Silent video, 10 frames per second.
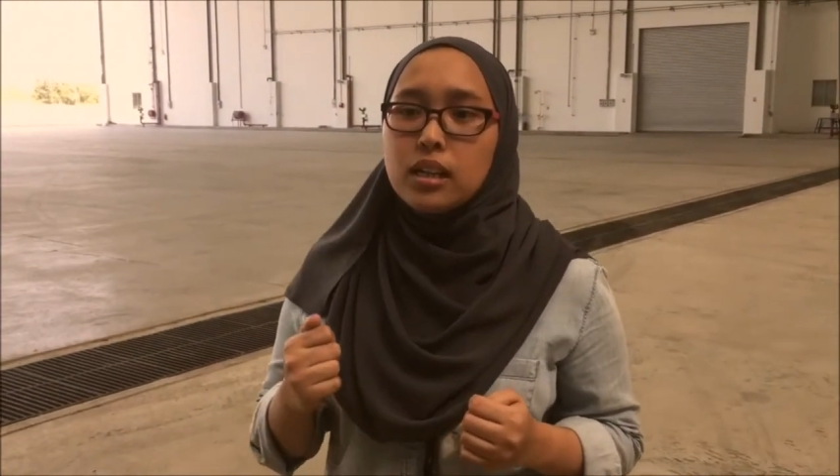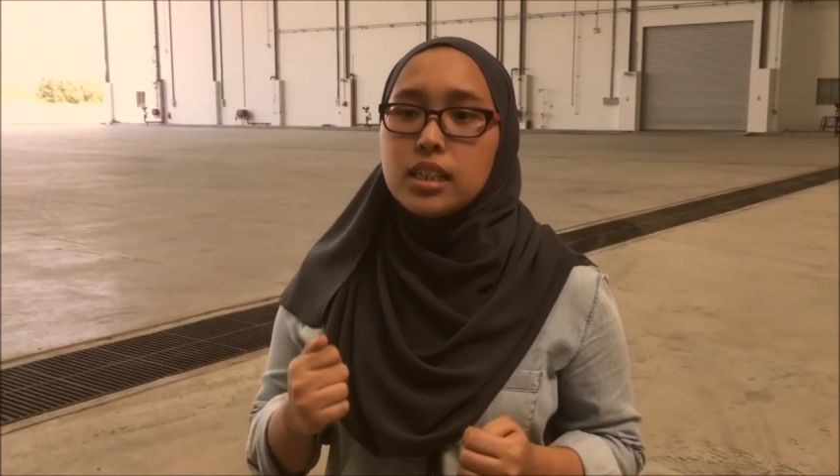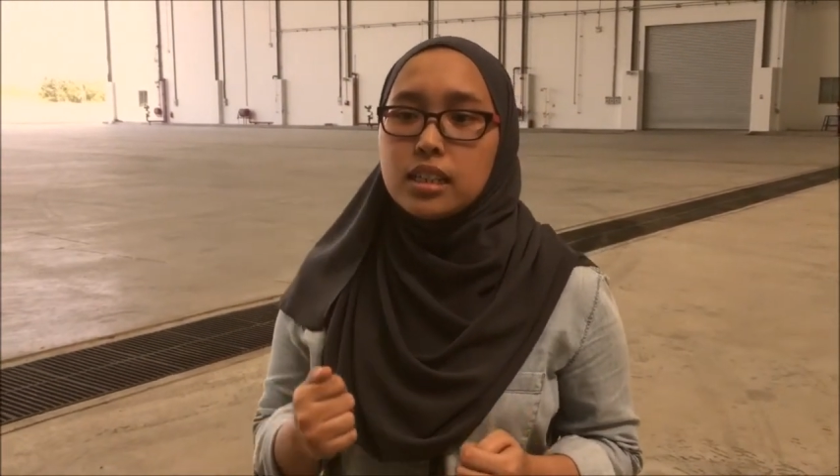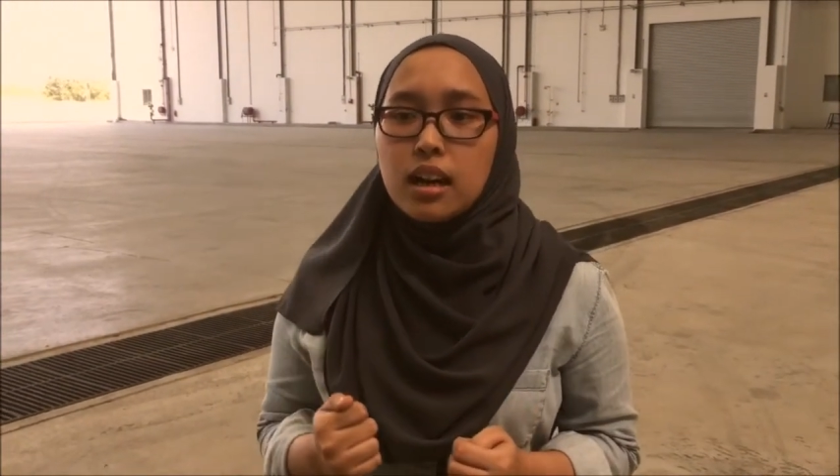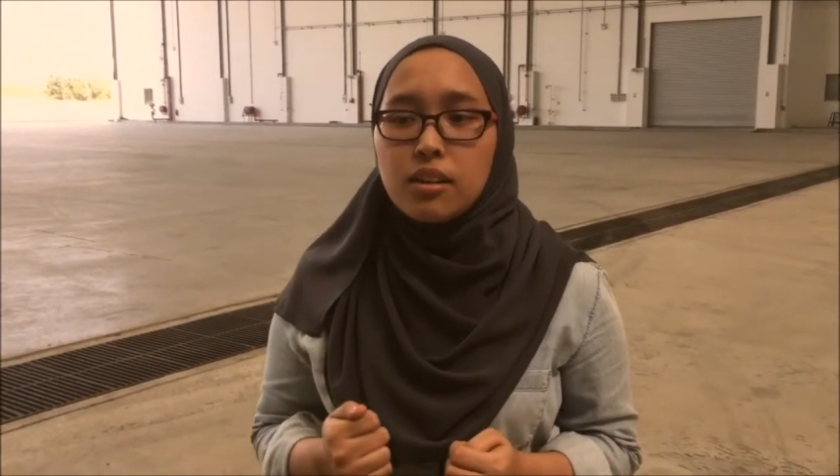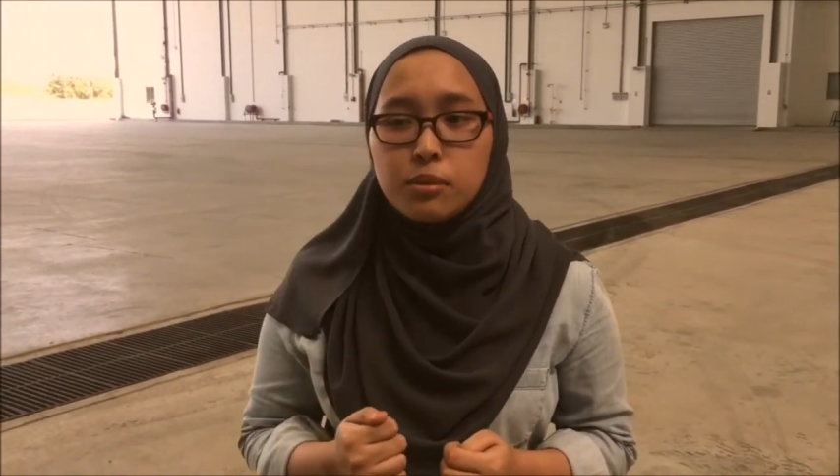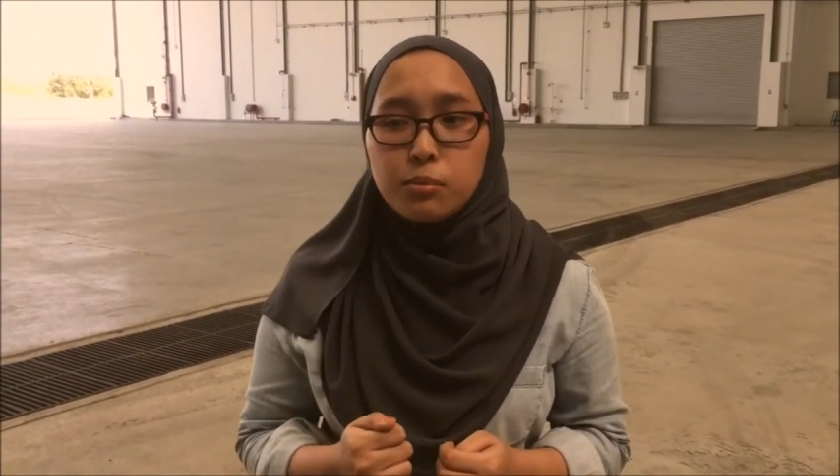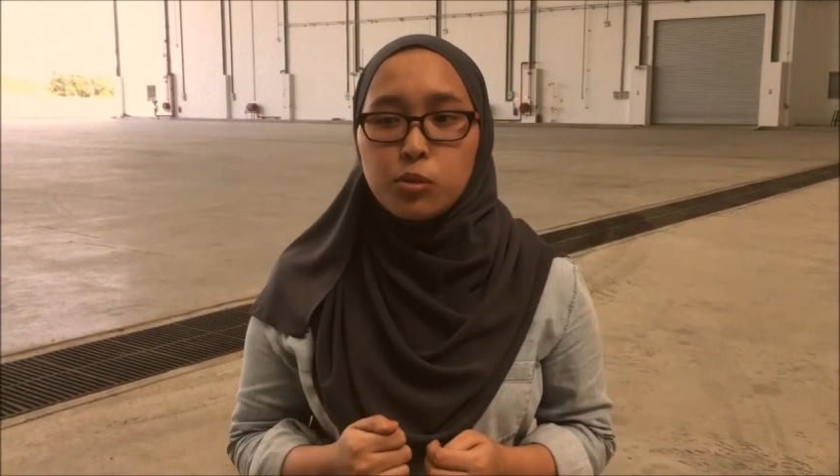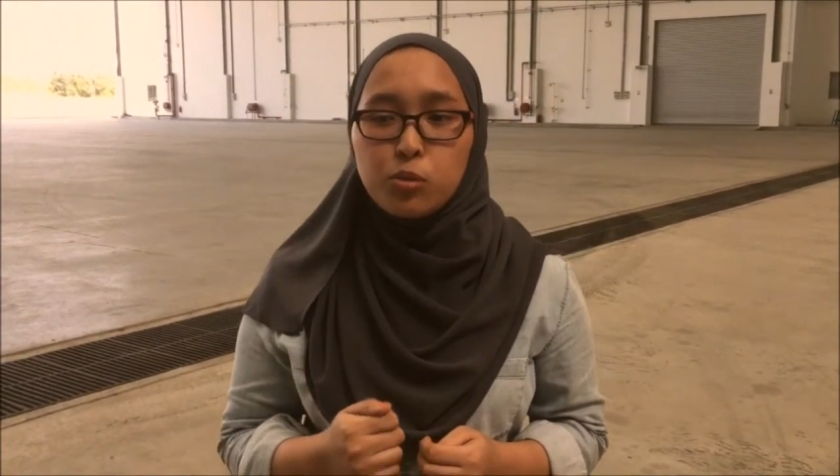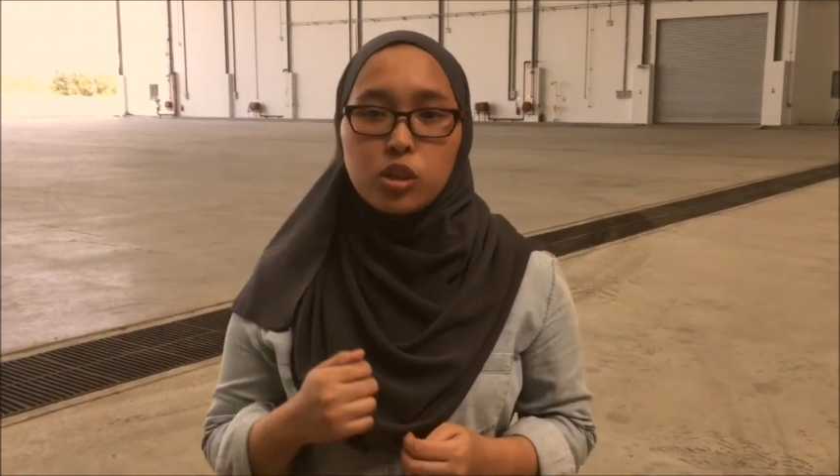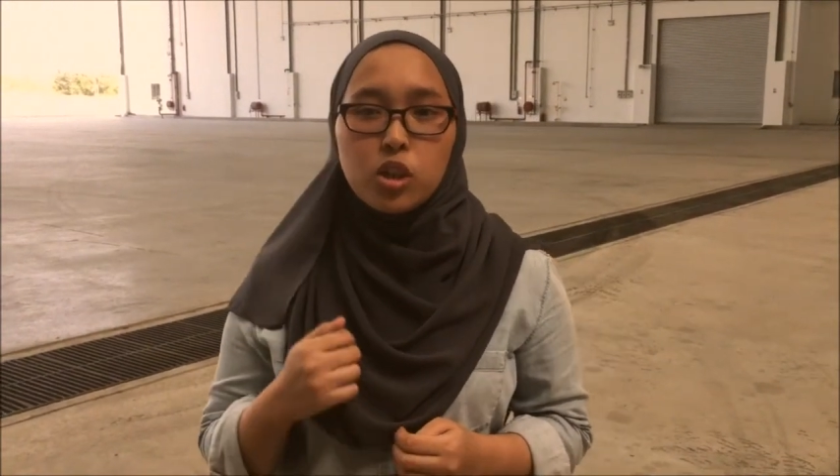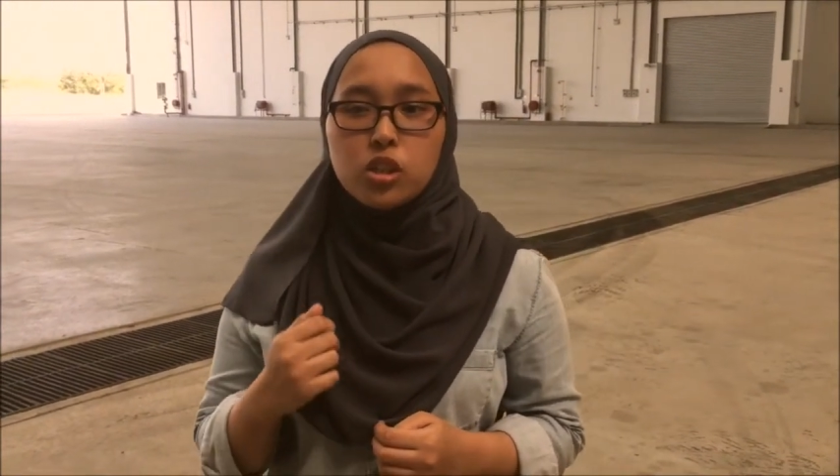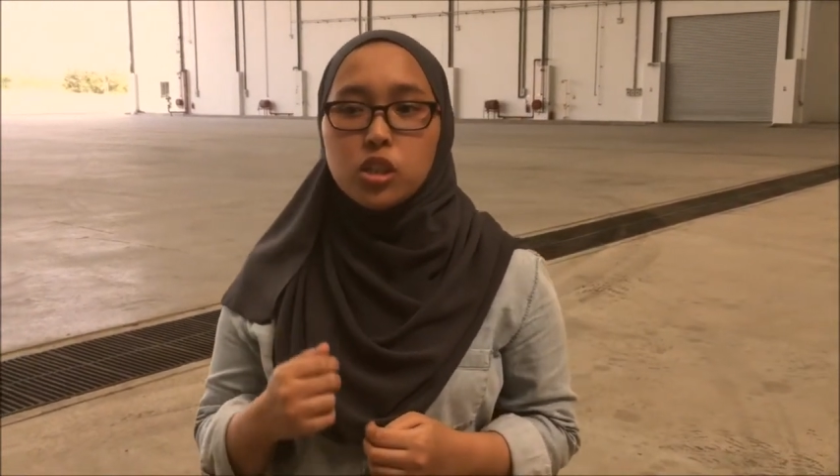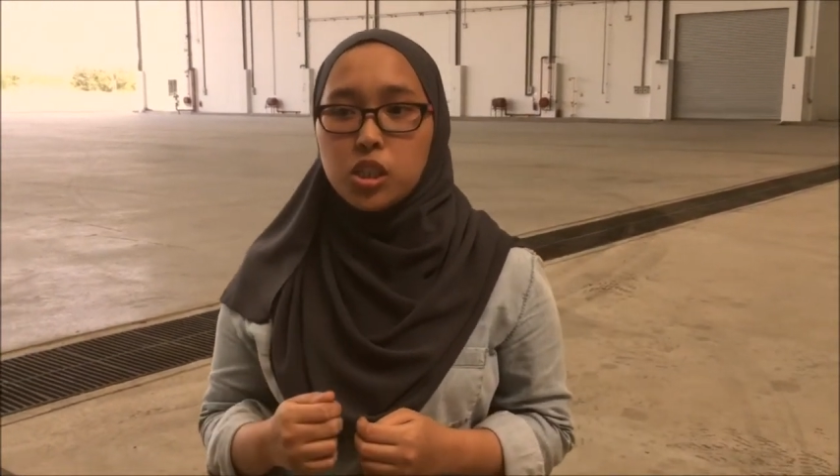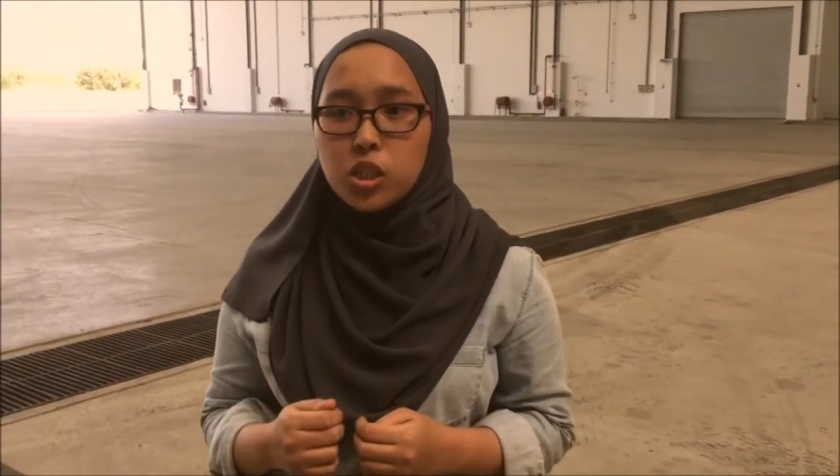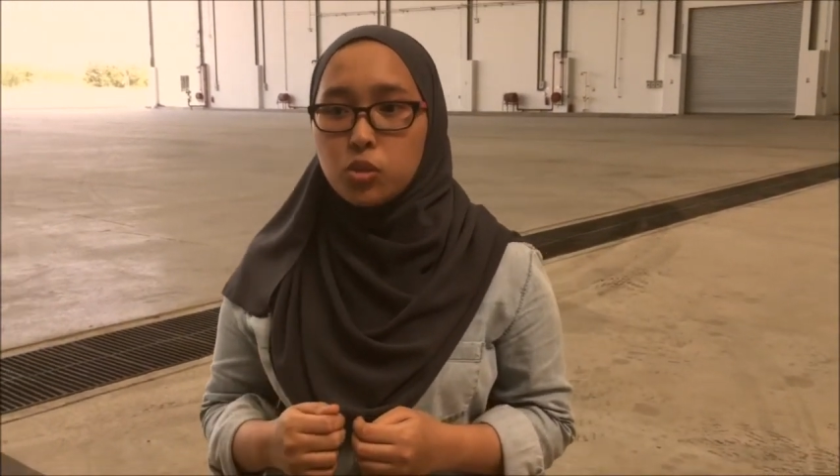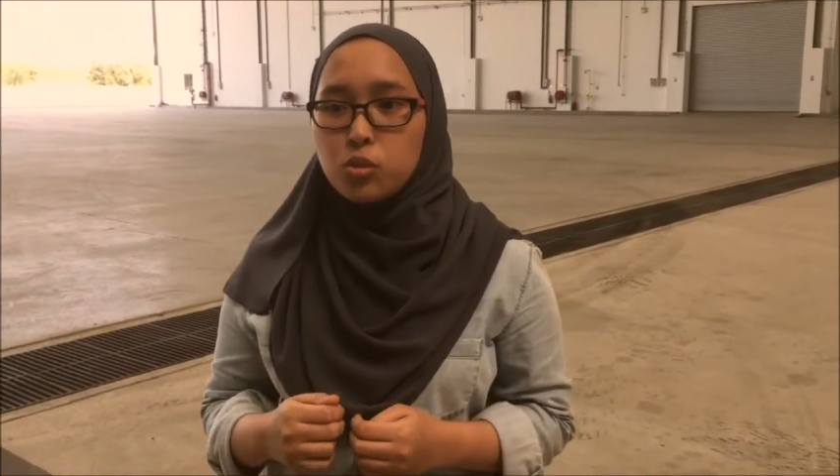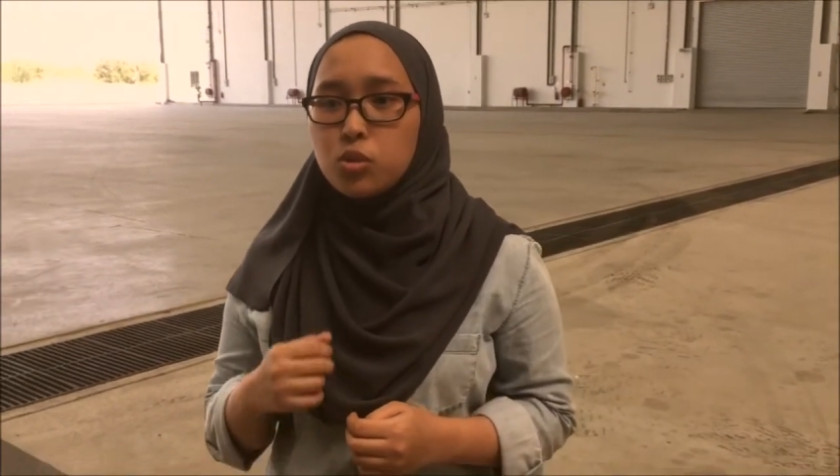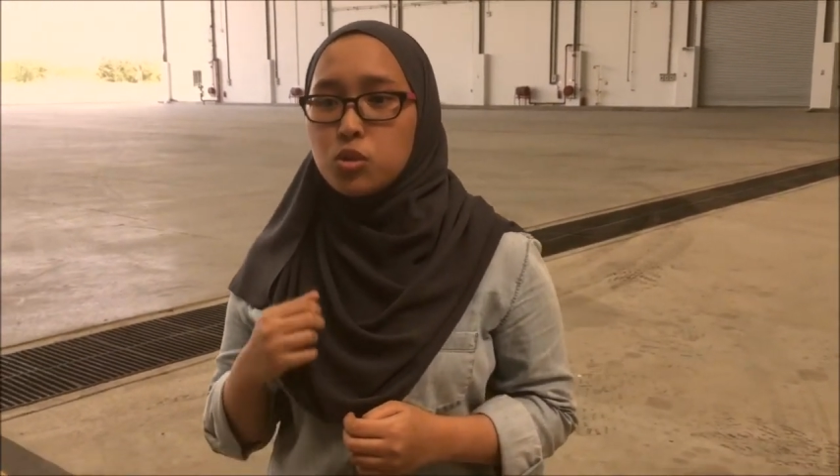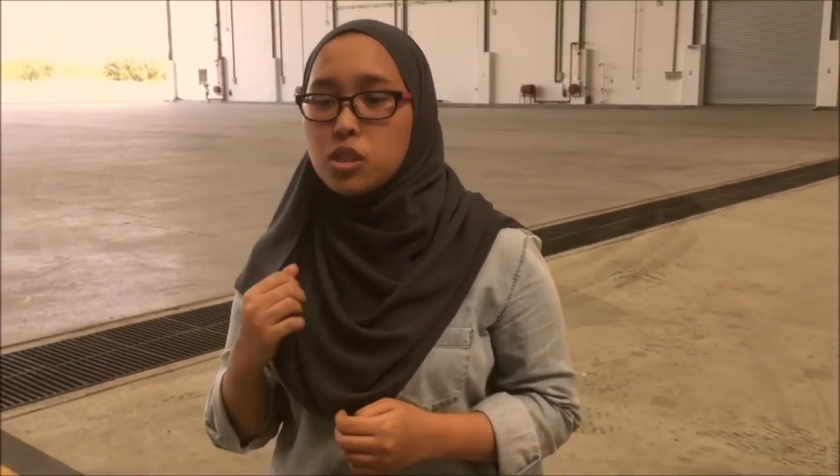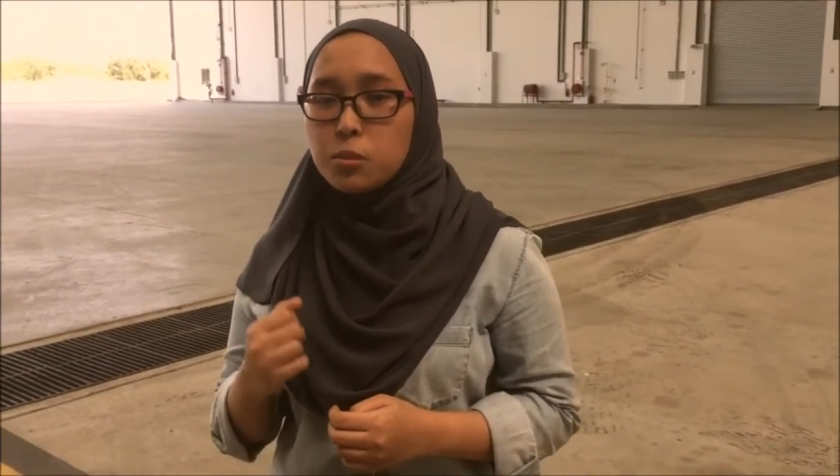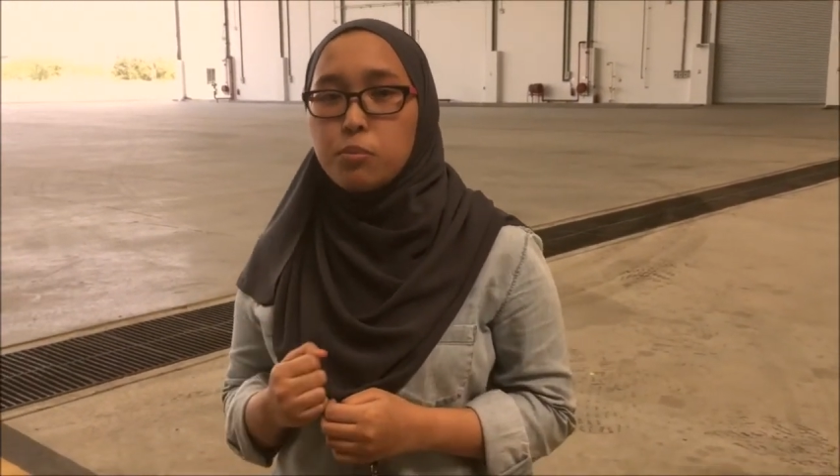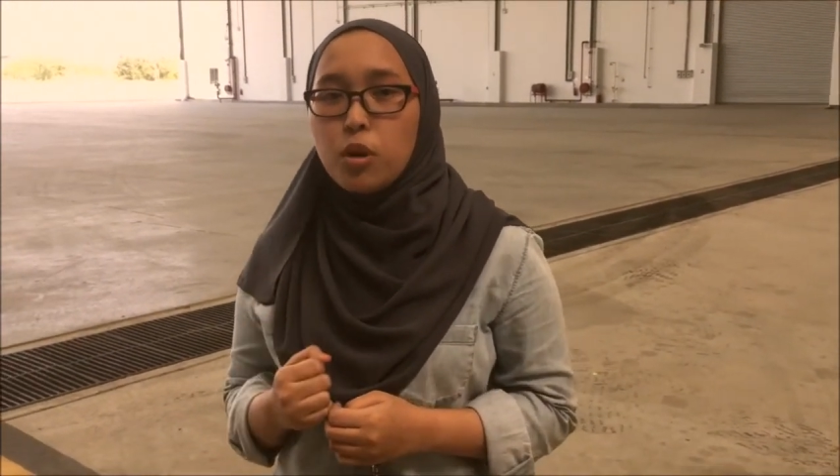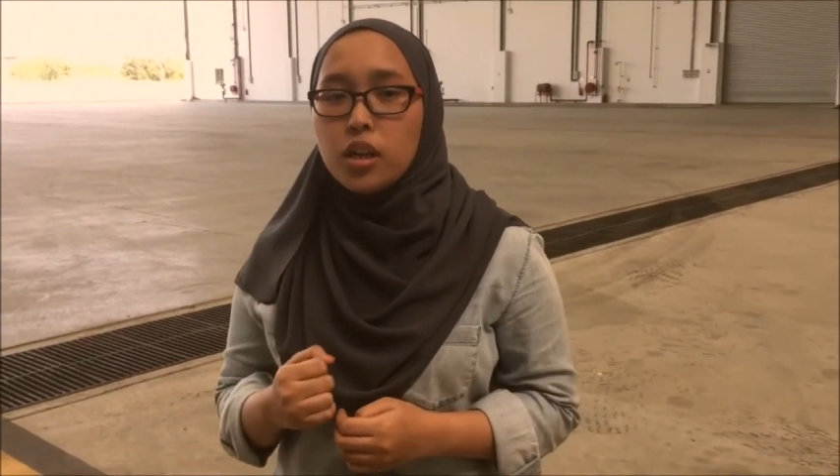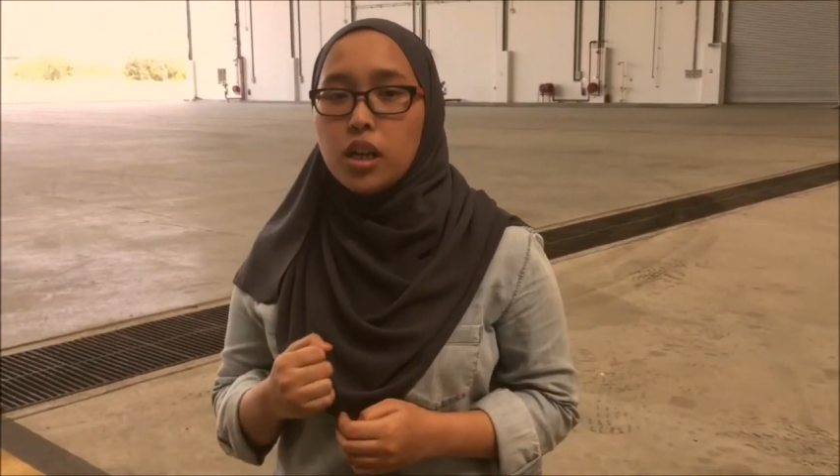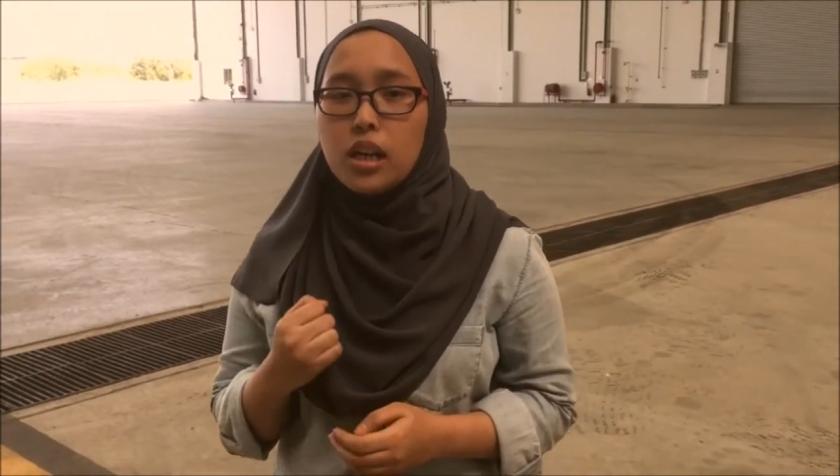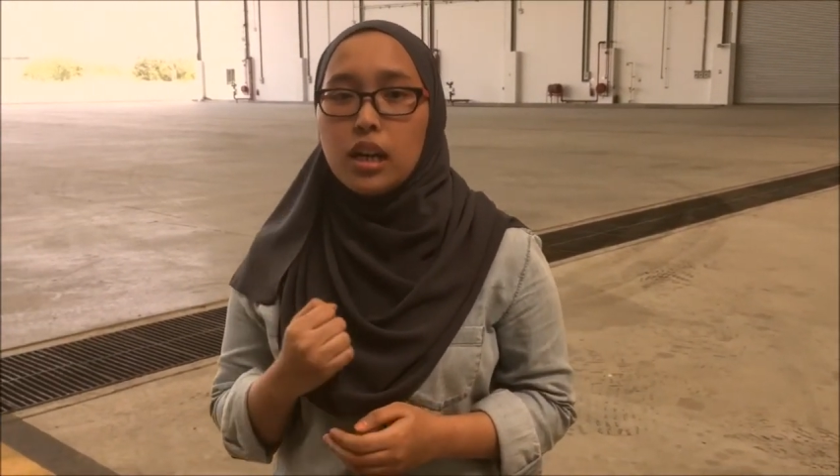the government will continue to support